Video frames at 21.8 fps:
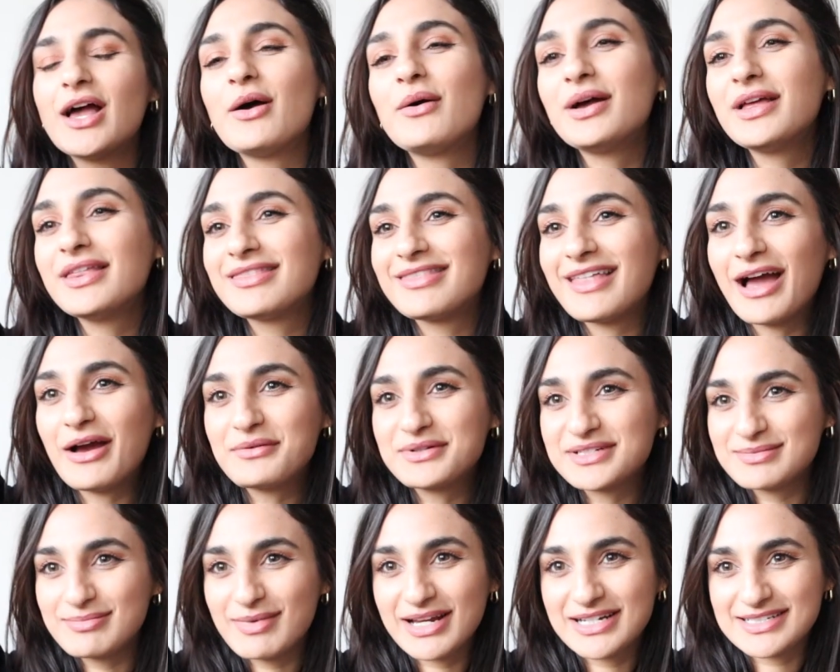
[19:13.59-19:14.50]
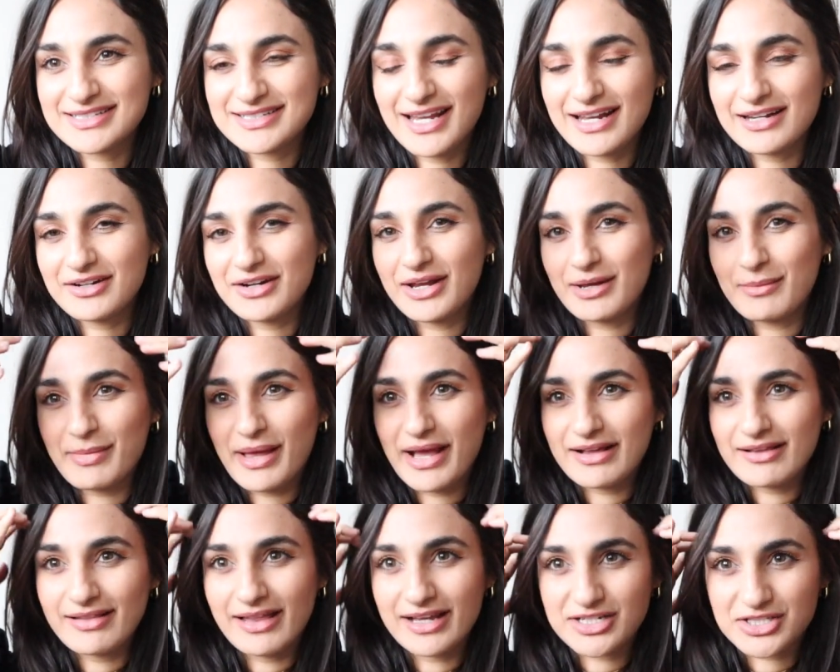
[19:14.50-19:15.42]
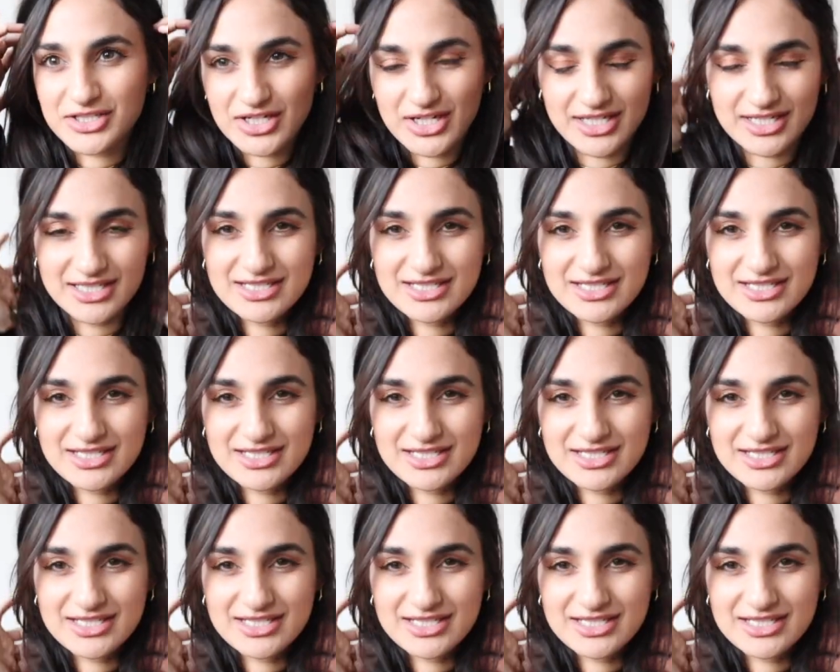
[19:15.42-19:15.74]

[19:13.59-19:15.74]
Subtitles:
that was my designer handbag collection.